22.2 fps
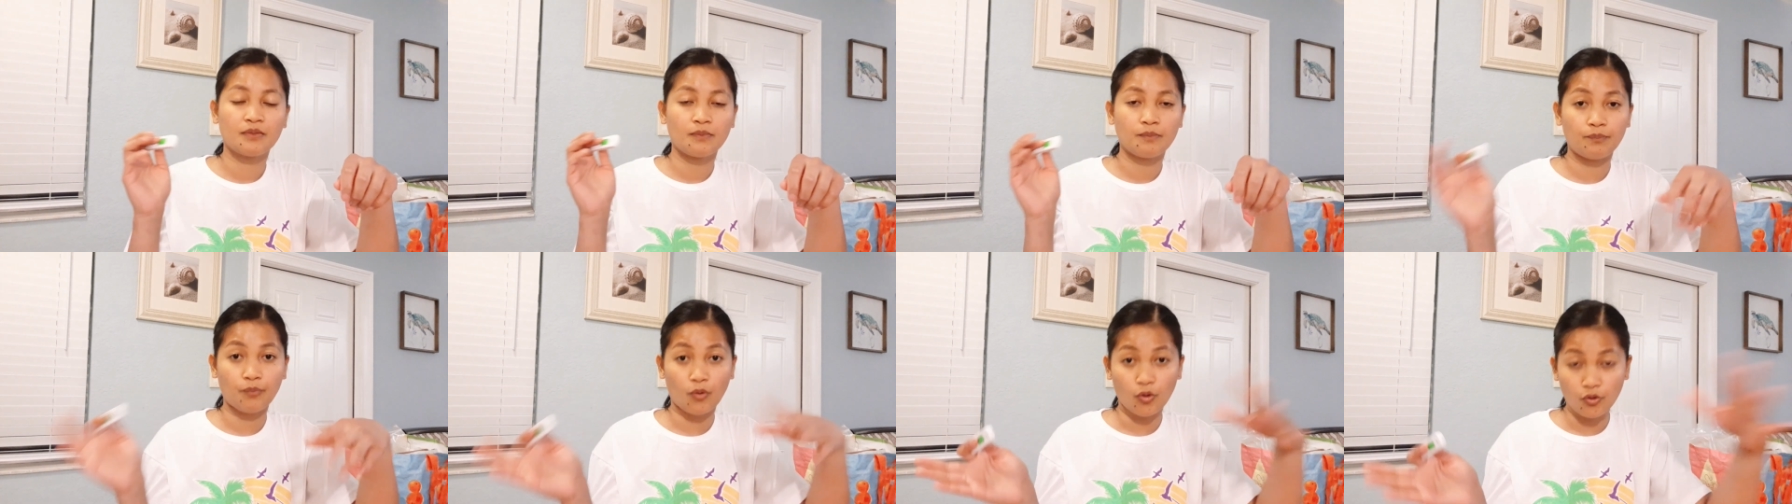
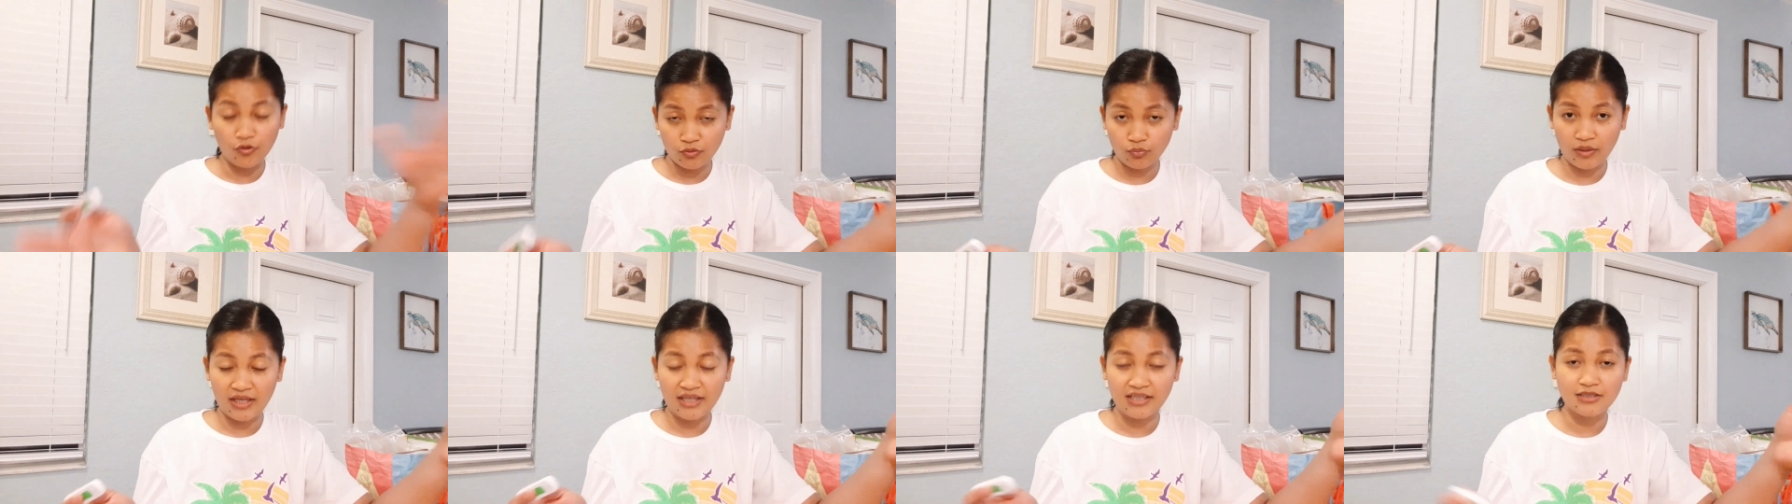
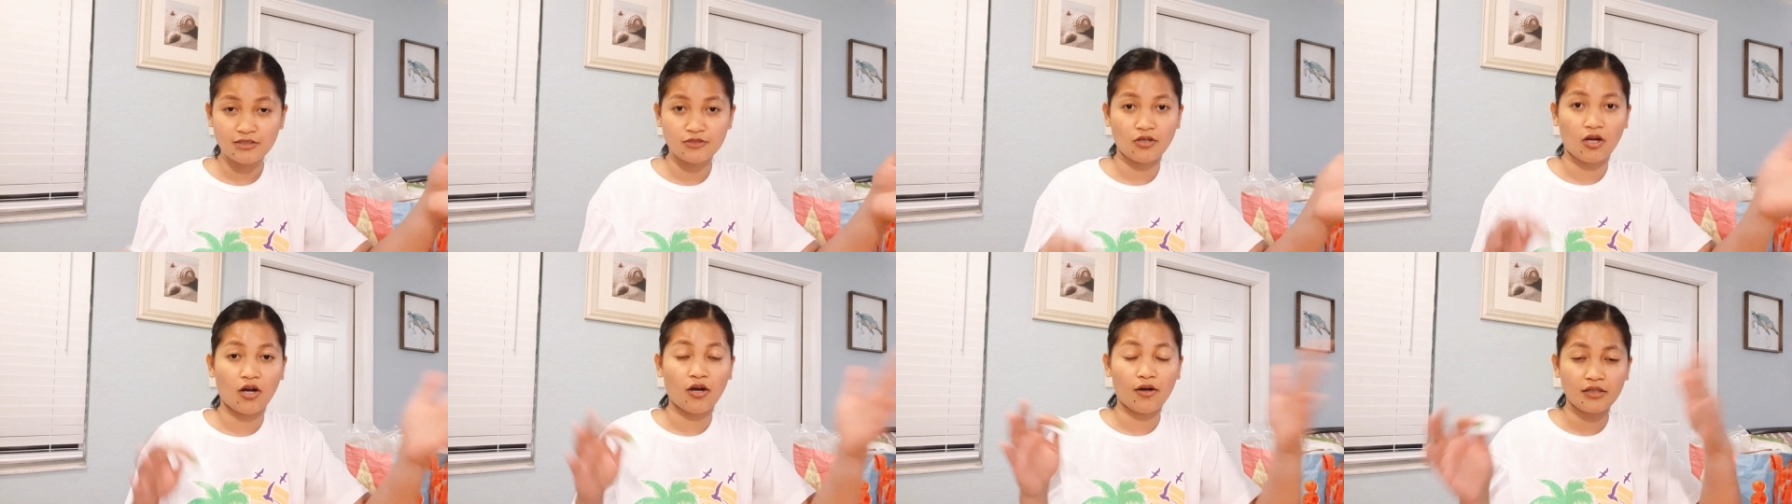both
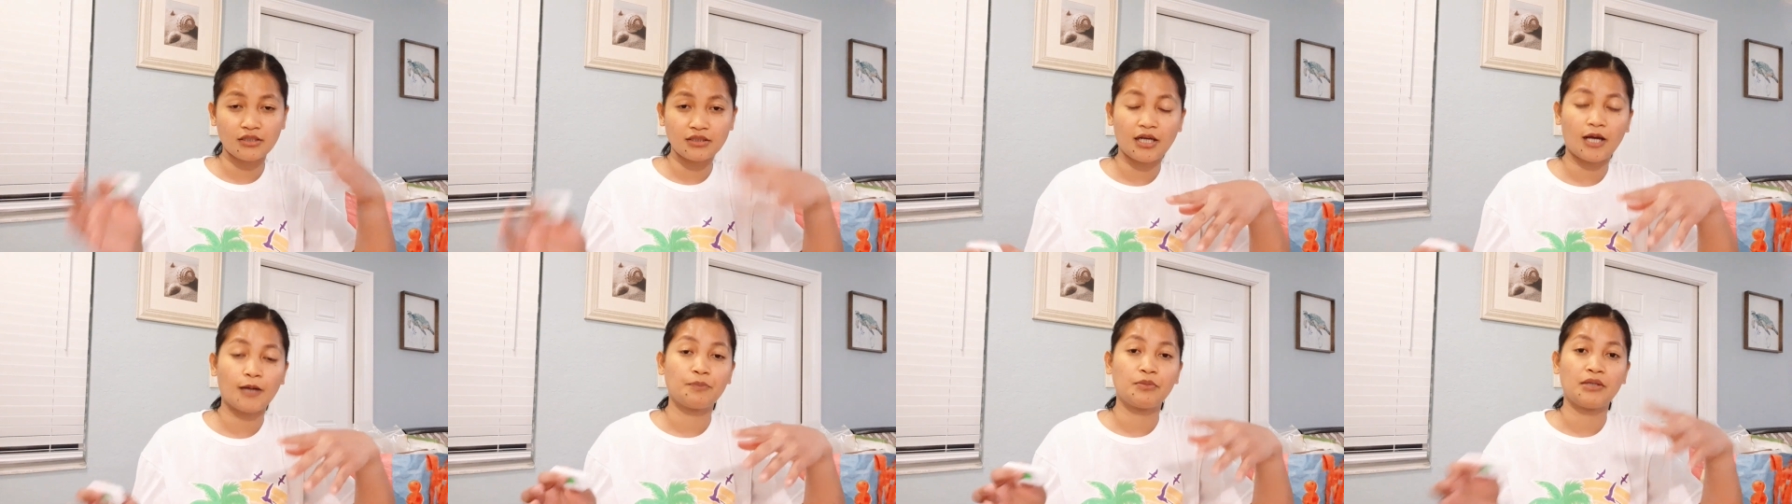ways, the
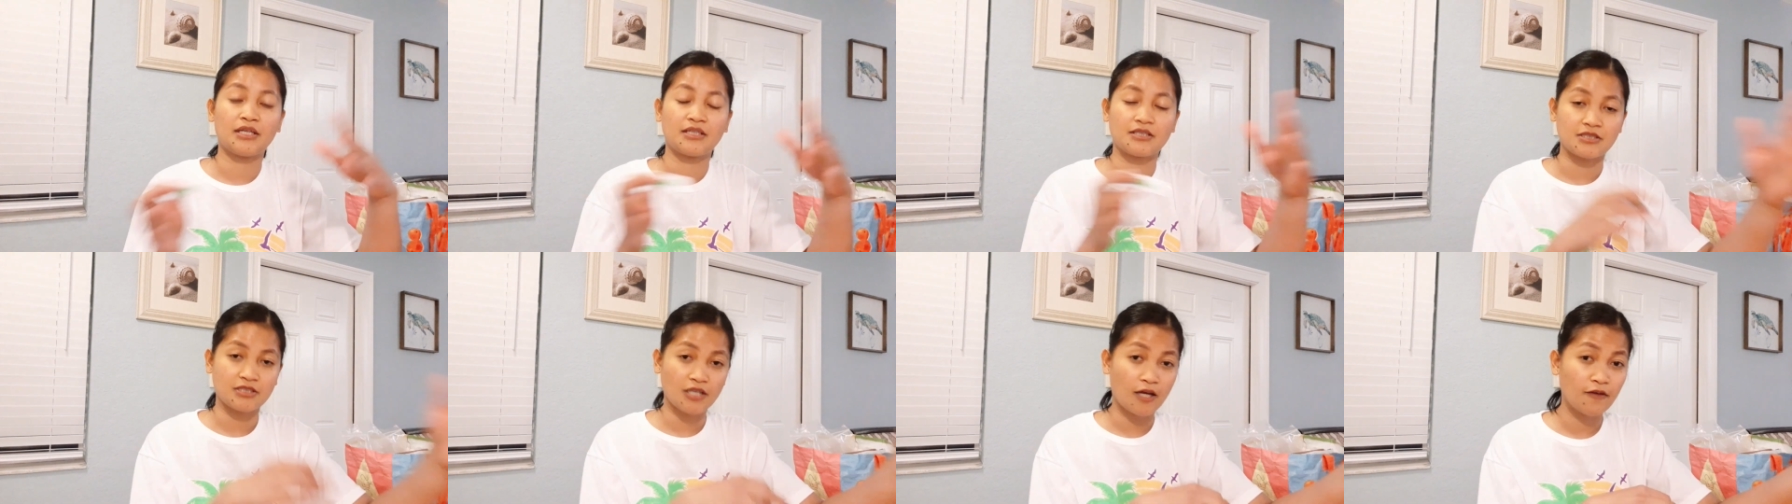hard copy
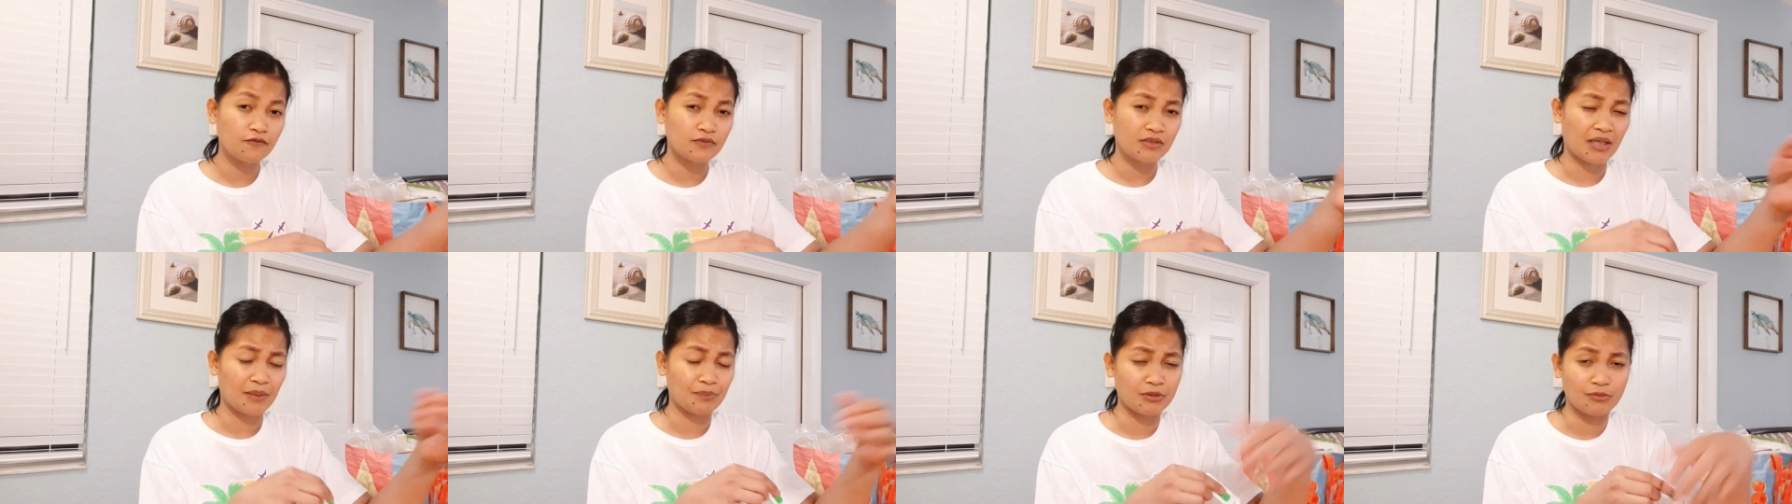and the
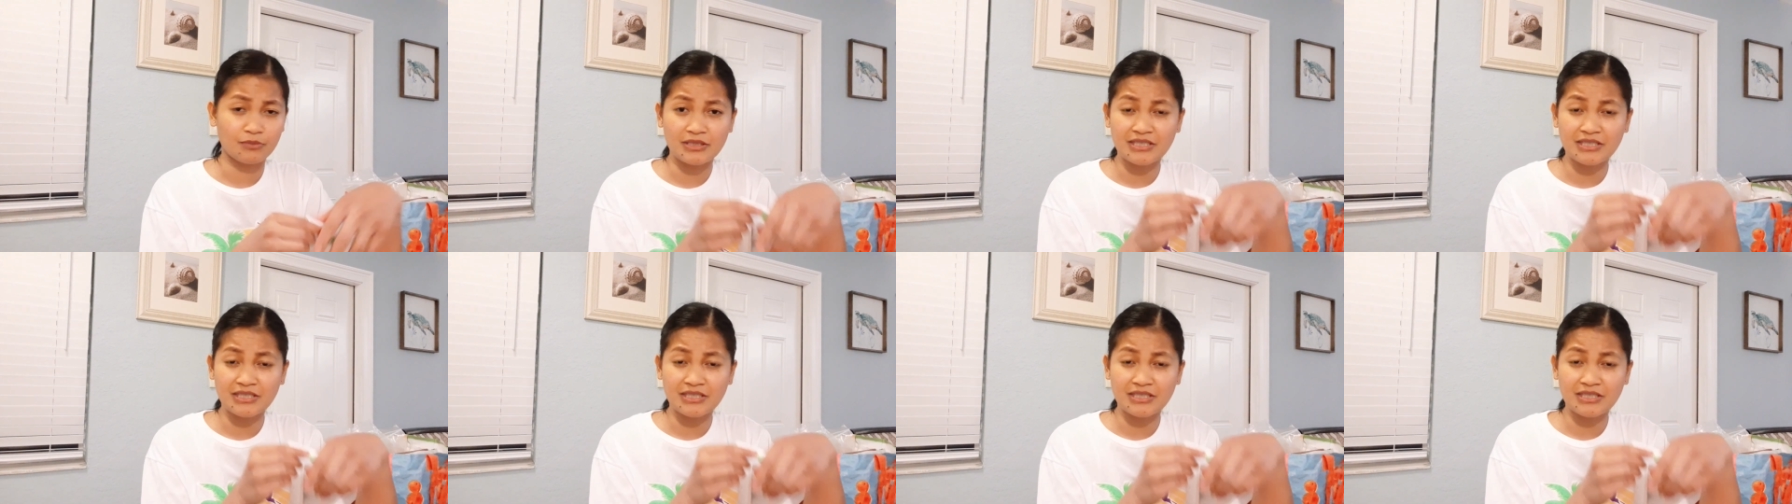soft copy.